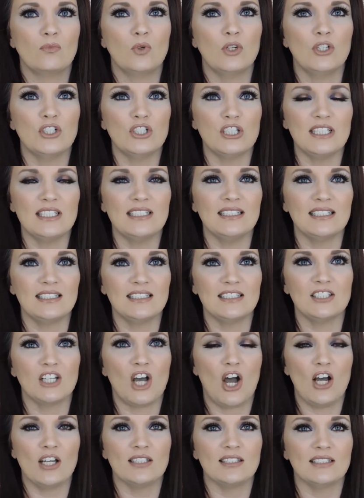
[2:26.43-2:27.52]
which is
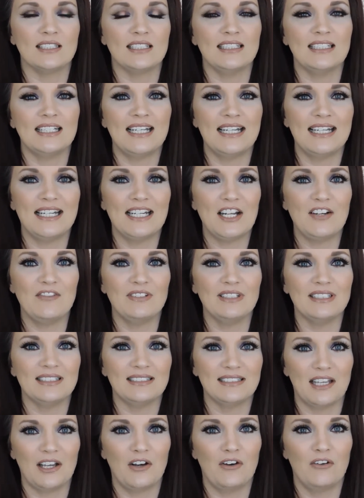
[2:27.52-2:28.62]
exhausting in and of
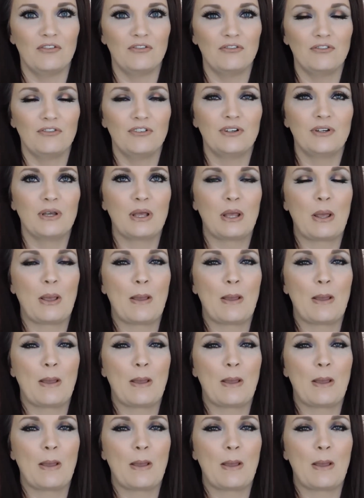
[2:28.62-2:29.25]
itself.